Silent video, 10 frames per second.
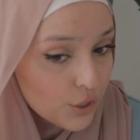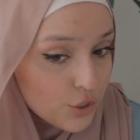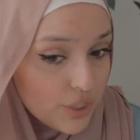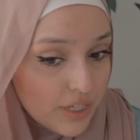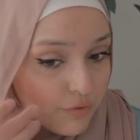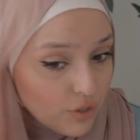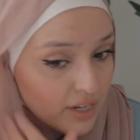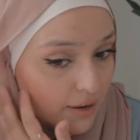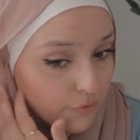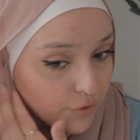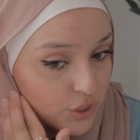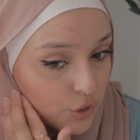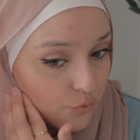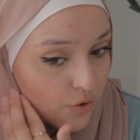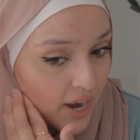to give you coverage
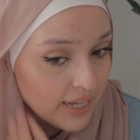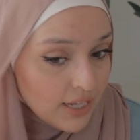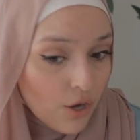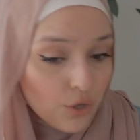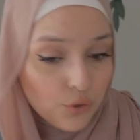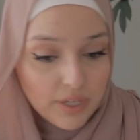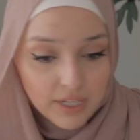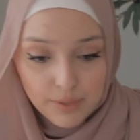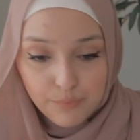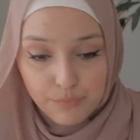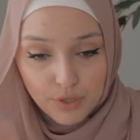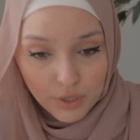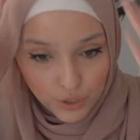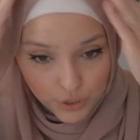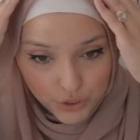right here on your ear.
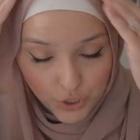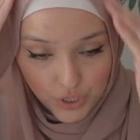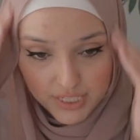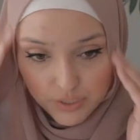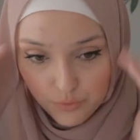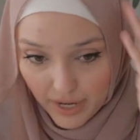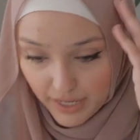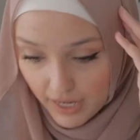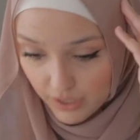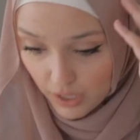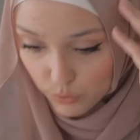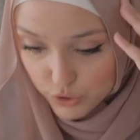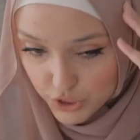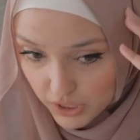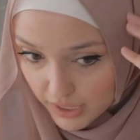So this right here, and I
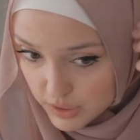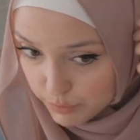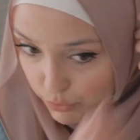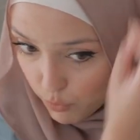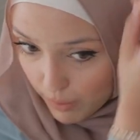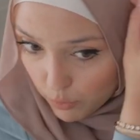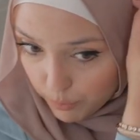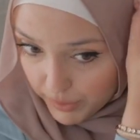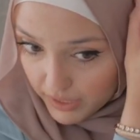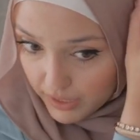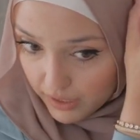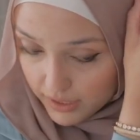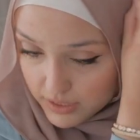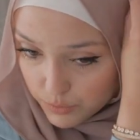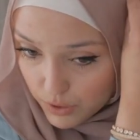also like to put one more pin here
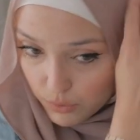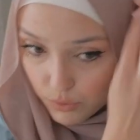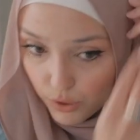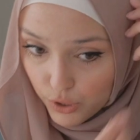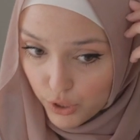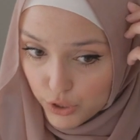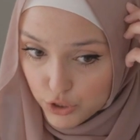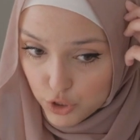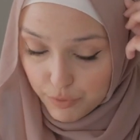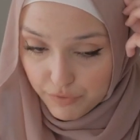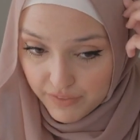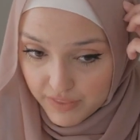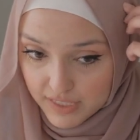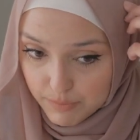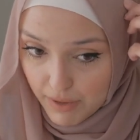as well to prevent
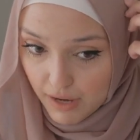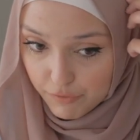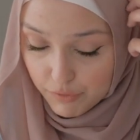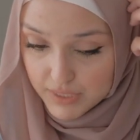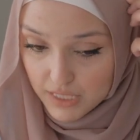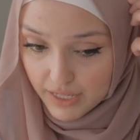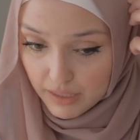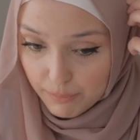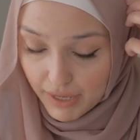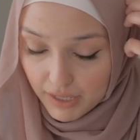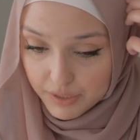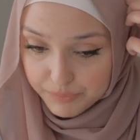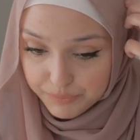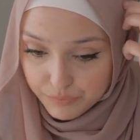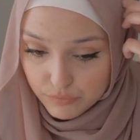this part from sliding back.
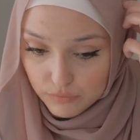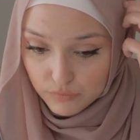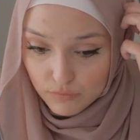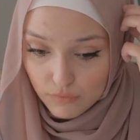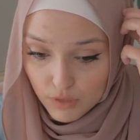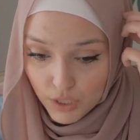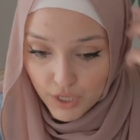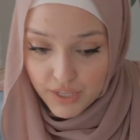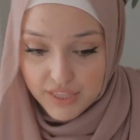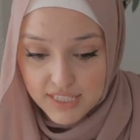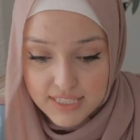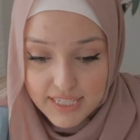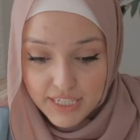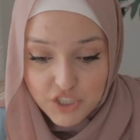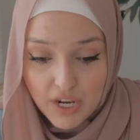This is a
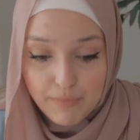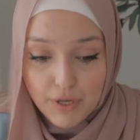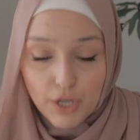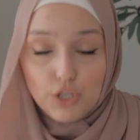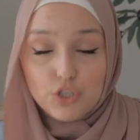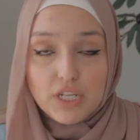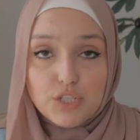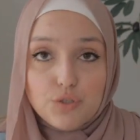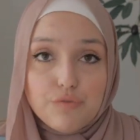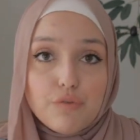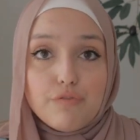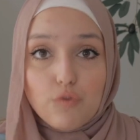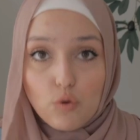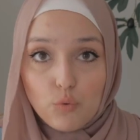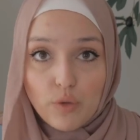hijab that I usually do for
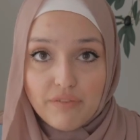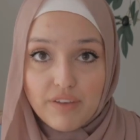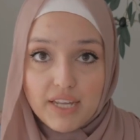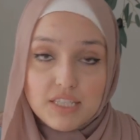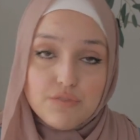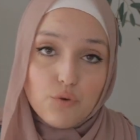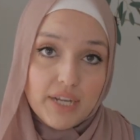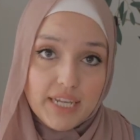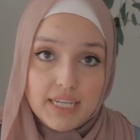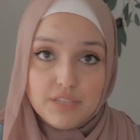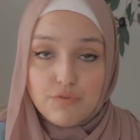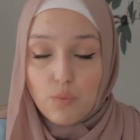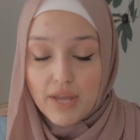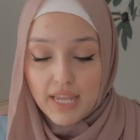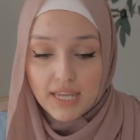formal events, for Eid, for
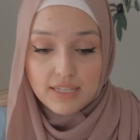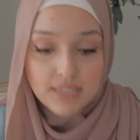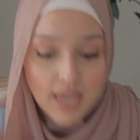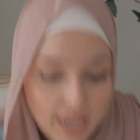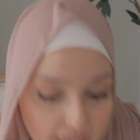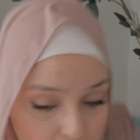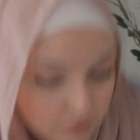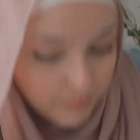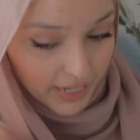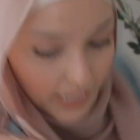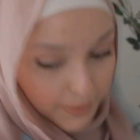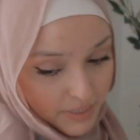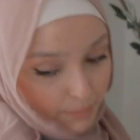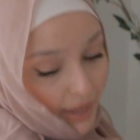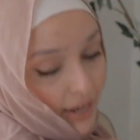weddings. It gives me heaps of back